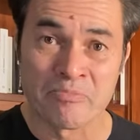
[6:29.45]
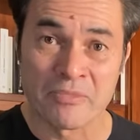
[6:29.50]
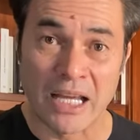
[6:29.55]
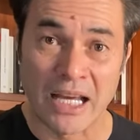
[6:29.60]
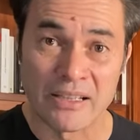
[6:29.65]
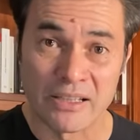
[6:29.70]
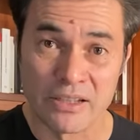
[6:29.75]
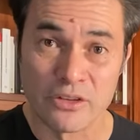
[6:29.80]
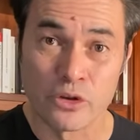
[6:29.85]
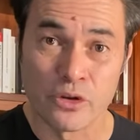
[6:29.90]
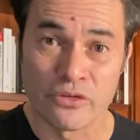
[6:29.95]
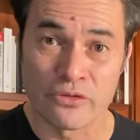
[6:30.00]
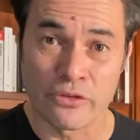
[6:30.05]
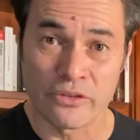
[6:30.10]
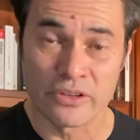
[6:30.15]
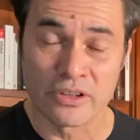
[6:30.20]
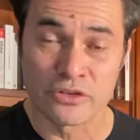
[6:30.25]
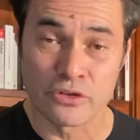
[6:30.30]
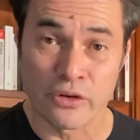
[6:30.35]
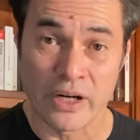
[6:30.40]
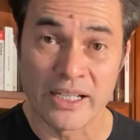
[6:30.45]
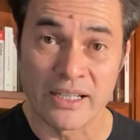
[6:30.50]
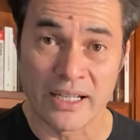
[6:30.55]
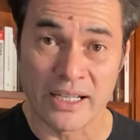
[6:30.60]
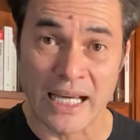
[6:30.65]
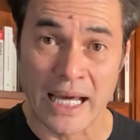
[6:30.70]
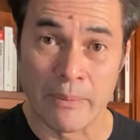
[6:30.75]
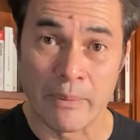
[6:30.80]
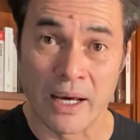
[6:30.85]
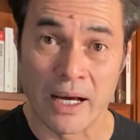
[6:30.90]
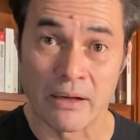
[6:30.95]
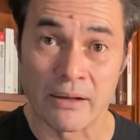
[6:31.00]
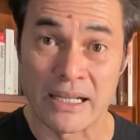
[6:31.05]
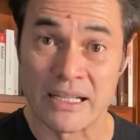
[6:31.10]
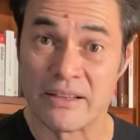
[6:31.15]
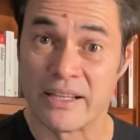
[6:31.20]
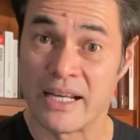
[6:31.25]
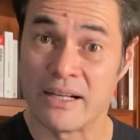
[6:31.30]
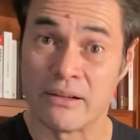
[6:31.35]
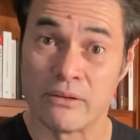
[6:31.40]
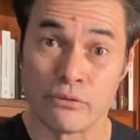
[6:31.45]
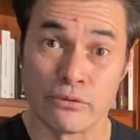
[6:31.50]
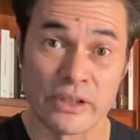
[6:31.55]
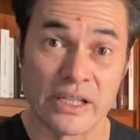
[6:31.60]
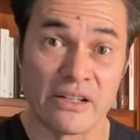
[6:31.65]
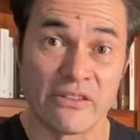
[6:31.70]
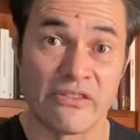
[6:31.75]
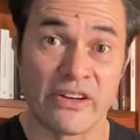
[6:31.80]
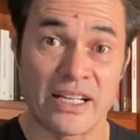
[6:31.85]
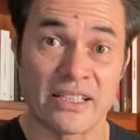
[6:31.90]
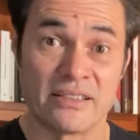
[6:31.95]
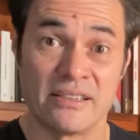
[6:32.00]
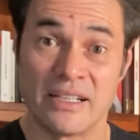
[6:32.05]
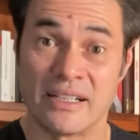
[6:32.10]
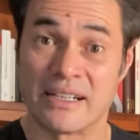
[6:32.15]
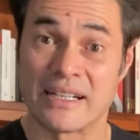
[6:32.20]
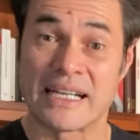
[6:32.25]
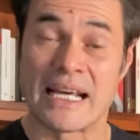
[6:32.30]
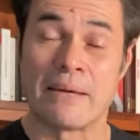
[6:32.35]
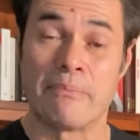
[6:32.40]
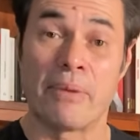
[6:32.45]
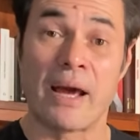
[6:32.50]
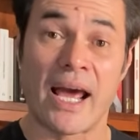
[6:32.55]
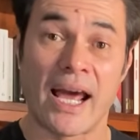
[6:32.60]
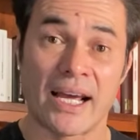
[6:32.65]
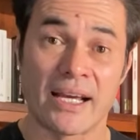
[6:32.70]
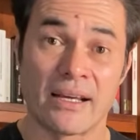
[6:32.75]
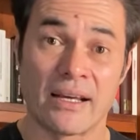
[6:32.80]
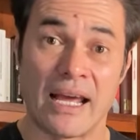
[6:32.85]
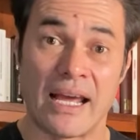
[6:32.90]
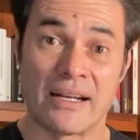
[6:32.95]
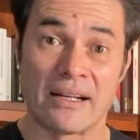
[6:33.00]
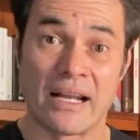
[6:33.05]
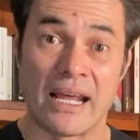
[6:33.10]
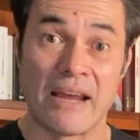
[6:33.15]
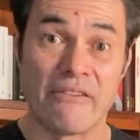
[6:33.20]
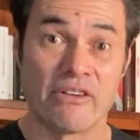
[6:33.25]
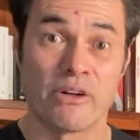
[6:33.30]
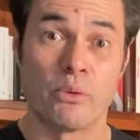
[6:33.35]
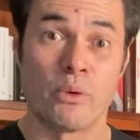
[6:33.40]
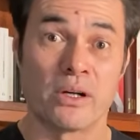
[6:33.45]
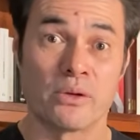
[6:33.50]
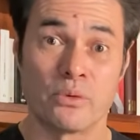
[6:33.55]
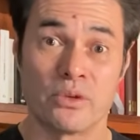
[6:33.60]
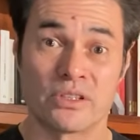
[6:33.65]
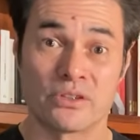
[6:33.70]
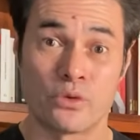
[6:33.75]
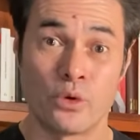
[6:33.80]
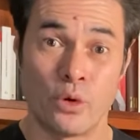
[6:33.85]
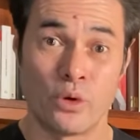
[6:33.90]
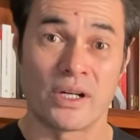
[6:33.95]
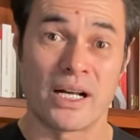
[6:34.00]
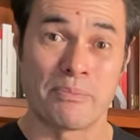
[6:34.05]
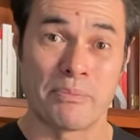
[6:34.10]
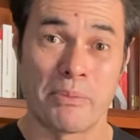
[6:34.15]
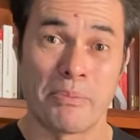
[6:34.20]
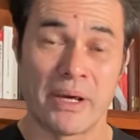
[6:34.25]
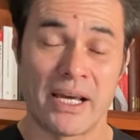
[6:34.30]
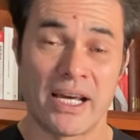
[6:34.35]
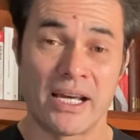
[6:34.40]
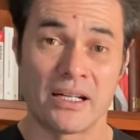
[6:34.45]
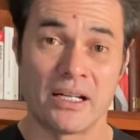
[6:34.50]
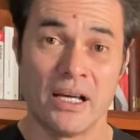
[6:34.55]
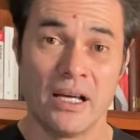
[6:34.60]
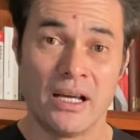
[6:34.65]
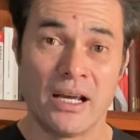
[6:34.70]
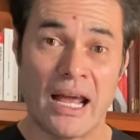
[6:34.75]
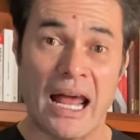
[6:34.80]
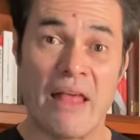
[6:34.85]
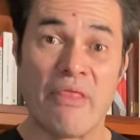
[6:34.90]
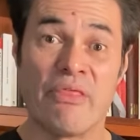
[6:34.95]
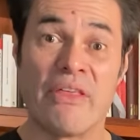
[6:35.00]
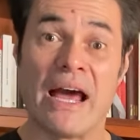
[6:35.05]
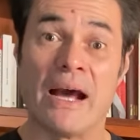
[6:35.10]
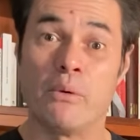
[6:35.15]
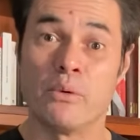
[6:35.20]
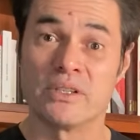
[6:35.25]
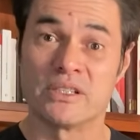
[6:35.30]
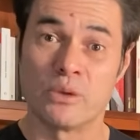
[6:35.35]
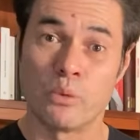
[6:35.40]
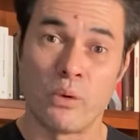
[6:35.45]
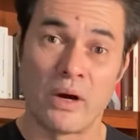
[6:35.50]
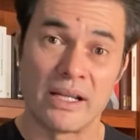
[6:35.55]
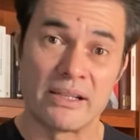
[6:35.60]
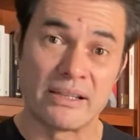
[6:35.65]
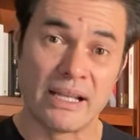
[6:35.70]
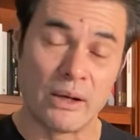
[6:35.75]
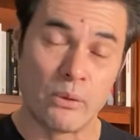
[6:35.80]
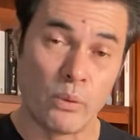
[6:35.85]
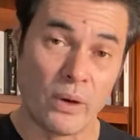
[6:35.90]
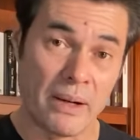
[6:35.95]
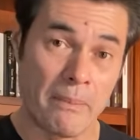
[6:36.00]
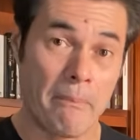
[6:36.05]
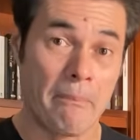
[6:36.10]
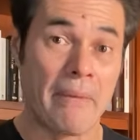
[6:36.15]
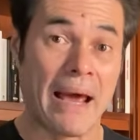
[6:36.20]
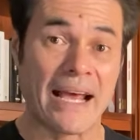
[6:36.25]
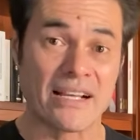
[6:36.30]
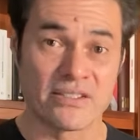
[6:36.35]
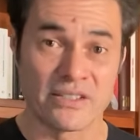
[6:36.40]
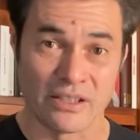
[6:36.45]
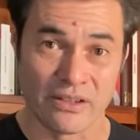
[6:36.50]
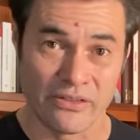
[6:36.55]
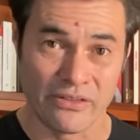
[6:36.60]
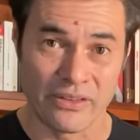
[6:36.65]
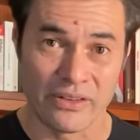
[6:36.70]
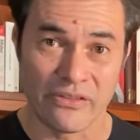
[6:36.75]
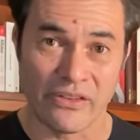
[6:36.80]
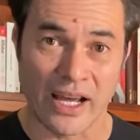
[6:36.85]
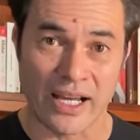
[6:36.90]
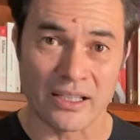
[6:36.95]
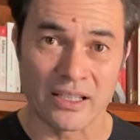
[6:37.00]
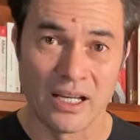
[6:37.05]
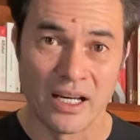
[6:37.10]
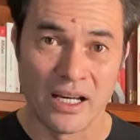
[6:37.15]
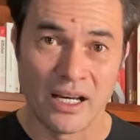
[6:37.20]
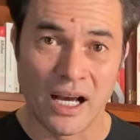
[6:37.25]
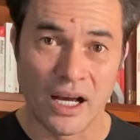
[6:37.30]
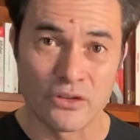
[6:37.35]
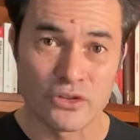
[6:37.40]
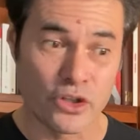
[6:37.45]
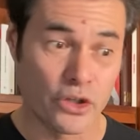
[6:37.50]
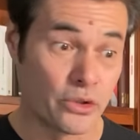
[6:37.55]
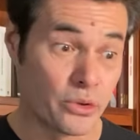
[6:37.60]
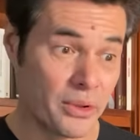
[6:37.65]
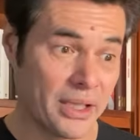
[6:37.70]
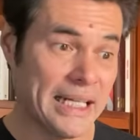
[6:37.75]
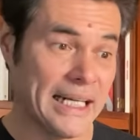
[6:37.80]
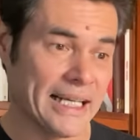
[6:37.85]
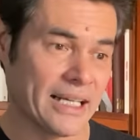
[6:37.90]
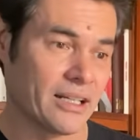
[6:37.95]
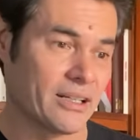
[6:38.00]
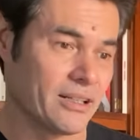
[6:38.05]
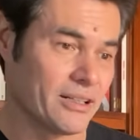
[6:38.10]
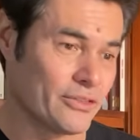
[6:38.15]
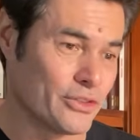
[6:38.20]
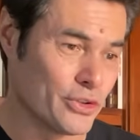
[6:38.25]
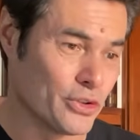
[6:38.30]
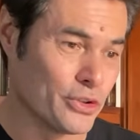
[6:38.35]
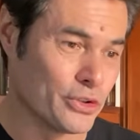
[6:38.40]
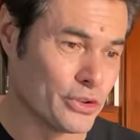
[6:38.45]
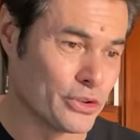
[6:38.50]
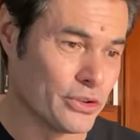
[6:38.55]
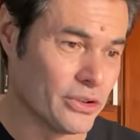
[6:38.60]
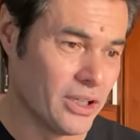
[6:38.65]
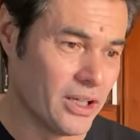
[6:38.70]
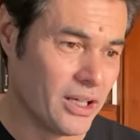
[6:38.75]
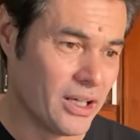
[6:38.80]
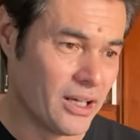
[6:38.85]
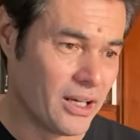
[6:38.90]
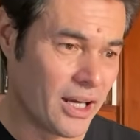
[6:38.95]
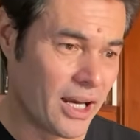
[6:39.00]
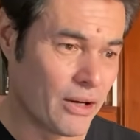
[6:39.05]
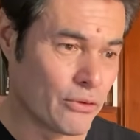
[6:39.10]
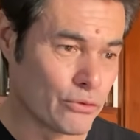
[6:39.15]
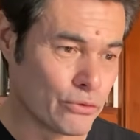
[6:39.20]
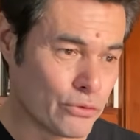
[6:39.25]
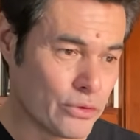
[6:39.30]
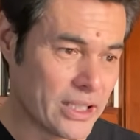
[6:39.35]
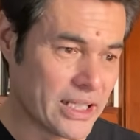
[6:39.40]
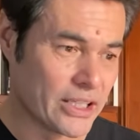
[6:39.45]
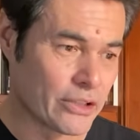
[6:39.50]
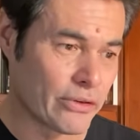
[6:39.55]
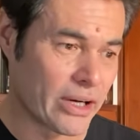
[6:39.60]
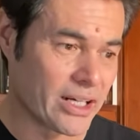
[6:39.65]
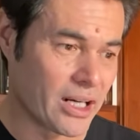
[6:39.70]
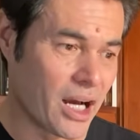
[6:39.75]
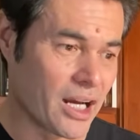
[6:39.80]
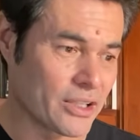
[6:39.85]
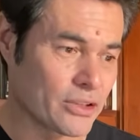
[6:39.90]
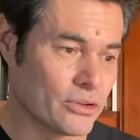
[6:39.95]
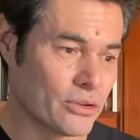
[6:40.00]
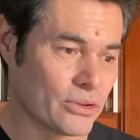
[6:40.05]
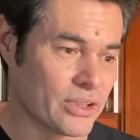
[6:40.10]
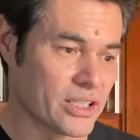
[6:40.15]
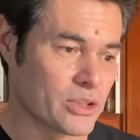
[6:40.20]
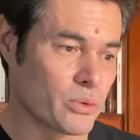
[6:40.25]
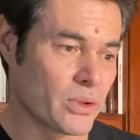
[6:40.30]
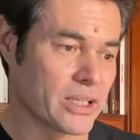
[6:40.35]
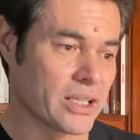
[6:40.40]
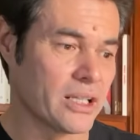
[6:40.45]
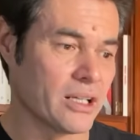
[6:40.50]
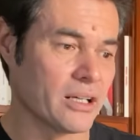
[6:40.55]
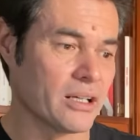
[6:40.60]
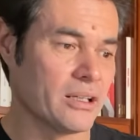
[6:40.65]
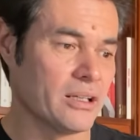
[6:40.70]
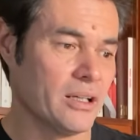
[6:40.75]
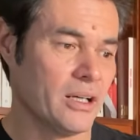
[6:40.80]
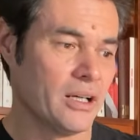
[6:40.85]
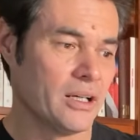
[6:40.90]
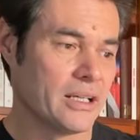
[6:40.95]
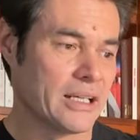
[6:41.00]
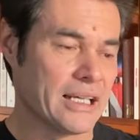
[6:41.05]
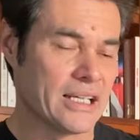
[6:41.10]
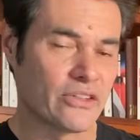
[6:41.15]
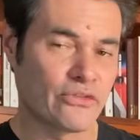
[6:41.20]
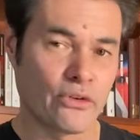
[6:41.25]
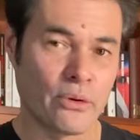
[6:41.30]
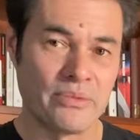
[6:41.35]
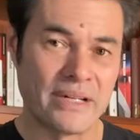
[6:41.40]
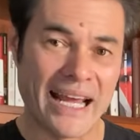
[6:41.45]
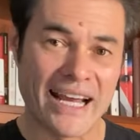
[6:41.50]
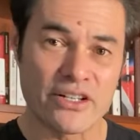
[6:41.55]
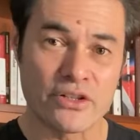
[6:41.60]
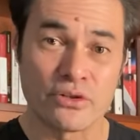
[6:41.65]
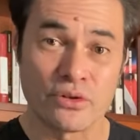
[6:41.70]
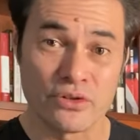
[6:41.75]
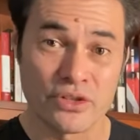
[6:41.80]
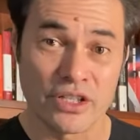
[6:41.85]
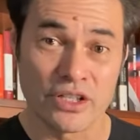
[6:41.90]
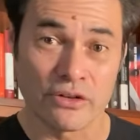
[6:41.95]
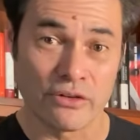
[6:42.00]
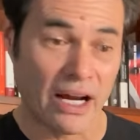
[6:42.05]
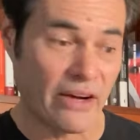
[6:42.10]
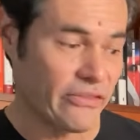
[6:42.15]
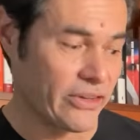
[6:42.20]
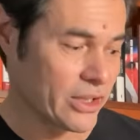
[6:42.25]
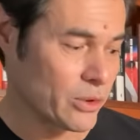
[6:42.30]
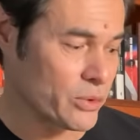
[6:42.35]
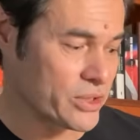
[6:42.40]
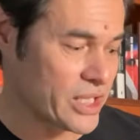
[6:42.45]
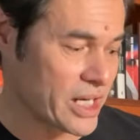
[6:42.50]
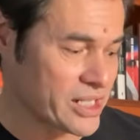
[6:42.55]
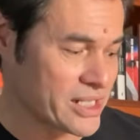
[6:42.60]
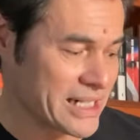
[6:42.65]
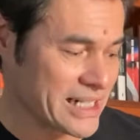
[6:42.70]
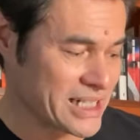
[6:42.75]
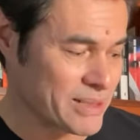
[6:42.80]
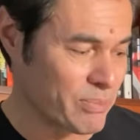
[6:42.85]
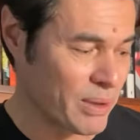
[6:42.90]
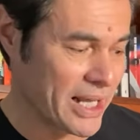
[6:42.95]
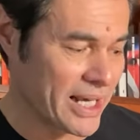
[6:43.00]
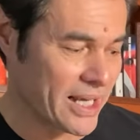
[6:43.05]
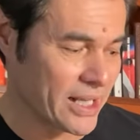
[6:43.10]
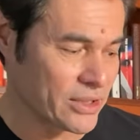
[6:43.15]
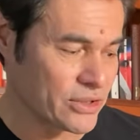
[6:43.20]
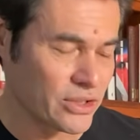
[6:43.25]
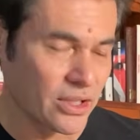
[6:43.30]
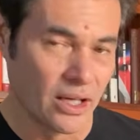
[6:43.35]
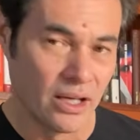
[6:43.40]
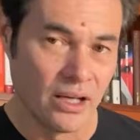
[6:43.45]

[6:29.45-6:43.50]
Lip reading: And the new strain that came out, it then reinfected and it came back, and everyone was caught unprepared. And that was the one that went massive. In fact, I'll show you a link to a really great article. This one here is from National Geographic, which actually explains